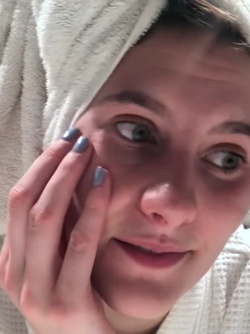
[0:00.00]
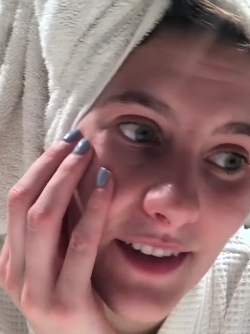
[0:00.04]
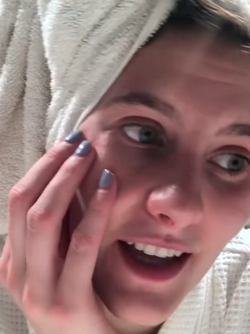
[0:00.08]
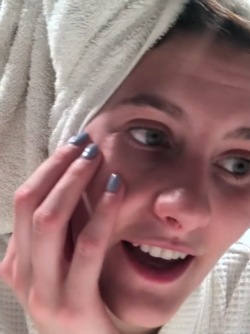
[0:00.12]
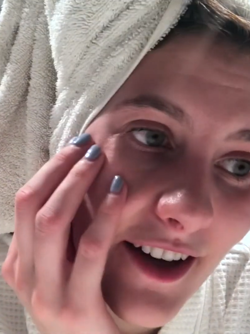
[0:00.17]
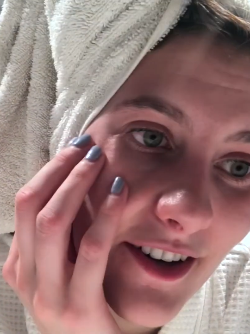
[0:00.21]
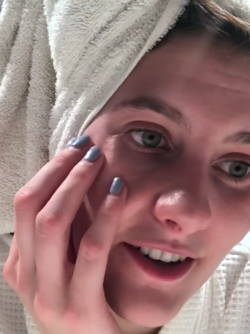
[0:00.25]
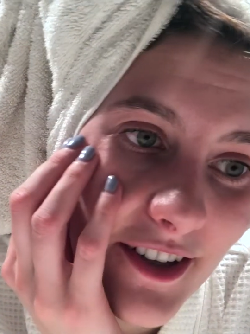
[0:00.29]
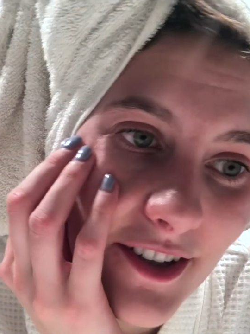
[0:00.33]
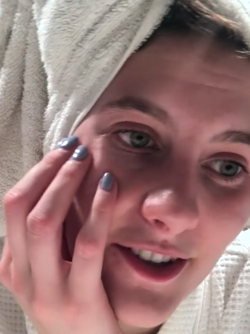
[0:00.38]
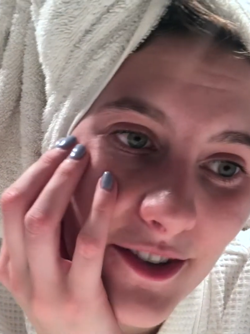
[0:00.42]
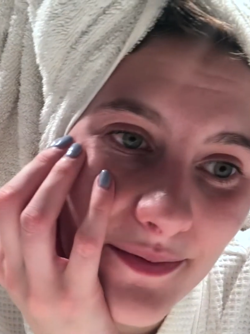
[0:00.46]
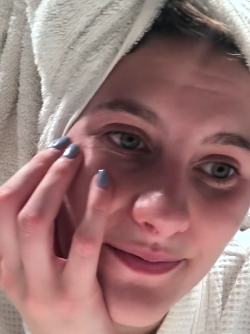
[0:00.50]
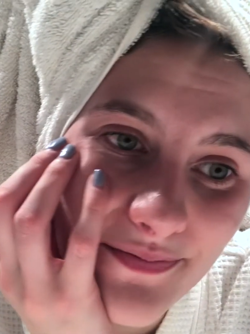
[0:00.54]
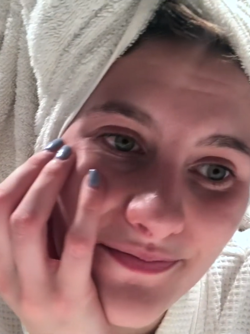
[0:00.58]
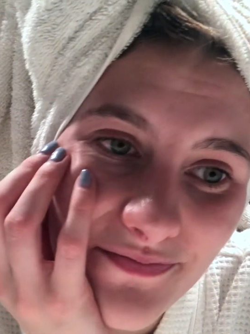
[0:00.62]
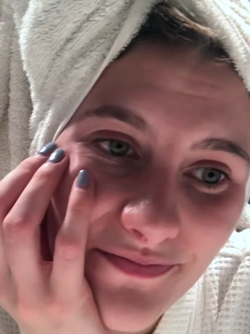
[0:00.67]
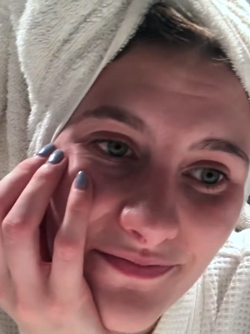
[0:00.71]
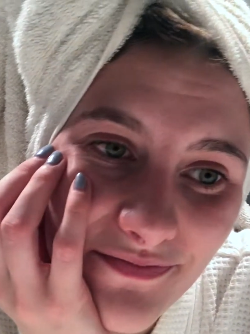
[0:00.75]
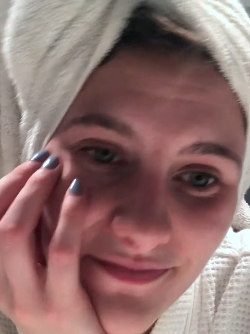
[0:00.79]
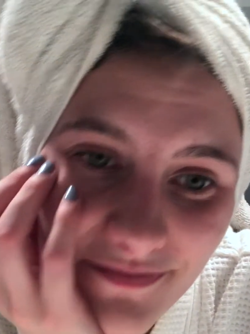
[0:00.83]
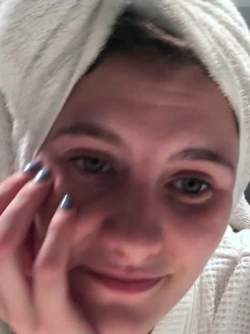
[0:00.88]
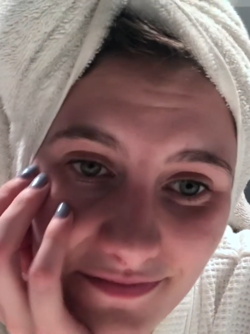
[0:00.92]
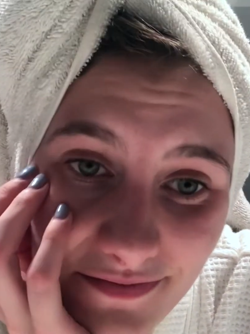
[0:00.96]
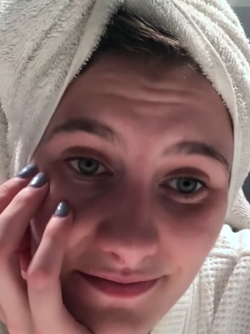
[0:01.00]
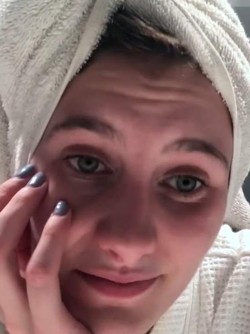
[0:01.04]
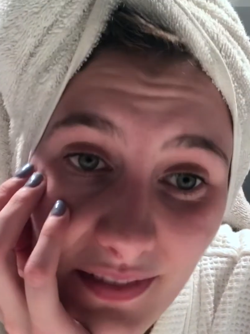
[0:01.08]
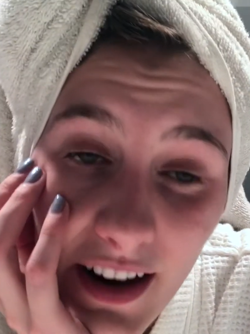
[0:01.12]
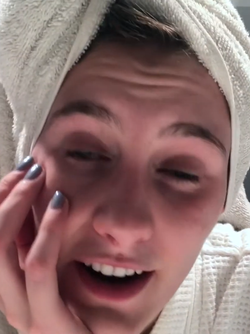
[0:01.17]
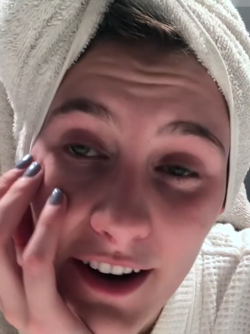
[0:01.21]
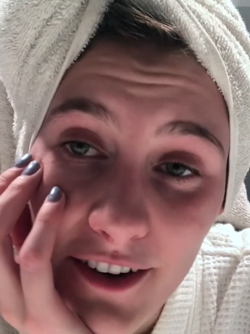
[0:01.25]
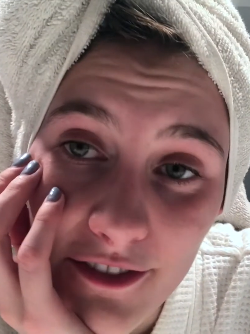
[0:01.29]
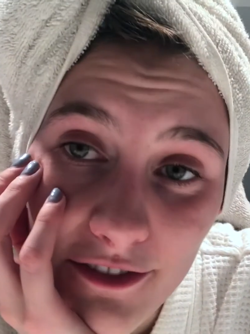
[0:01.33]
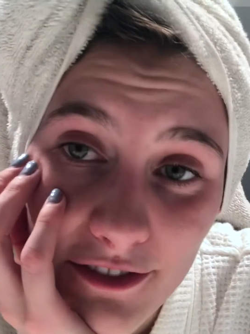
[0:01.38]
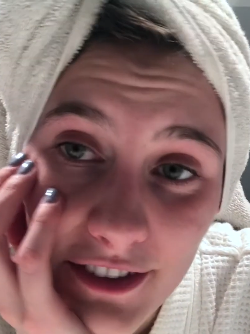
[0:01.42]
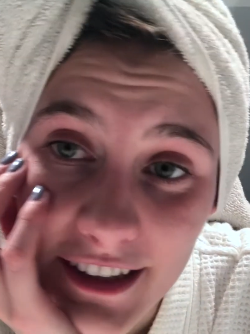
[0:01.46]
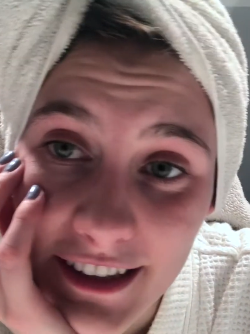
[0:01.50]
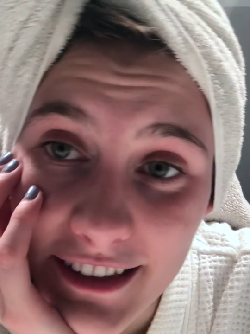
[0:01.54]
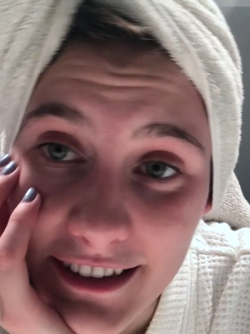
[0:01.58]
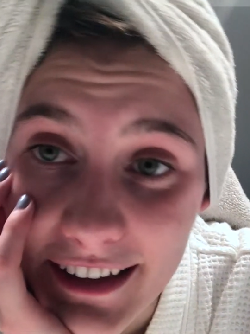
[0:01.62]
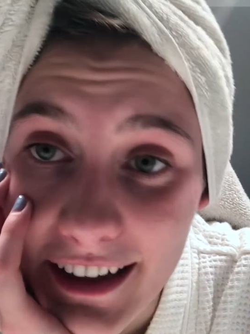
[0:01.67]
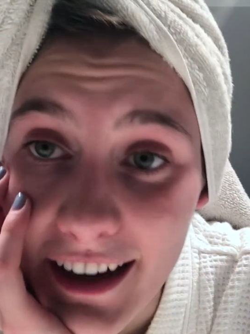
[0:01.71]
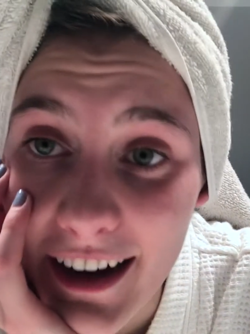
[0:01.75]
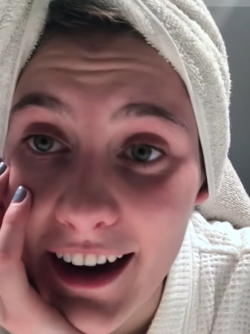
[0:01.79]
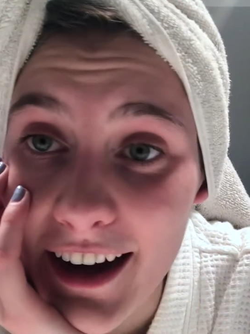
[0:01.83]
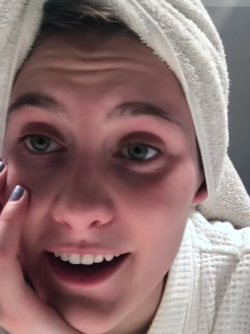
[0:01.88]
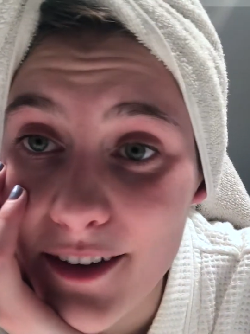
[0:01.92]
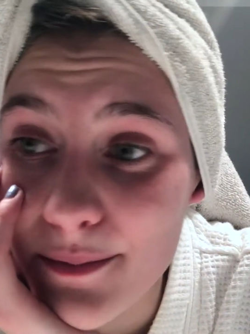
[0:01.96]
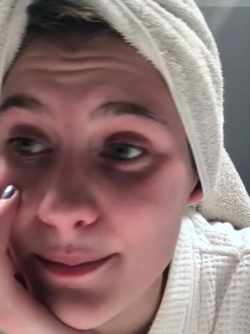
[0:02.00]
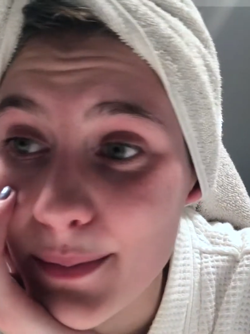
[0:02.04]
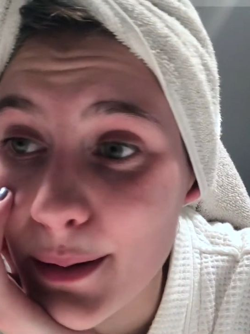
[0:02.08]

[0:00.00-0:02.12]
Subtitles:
I don't know, fix that.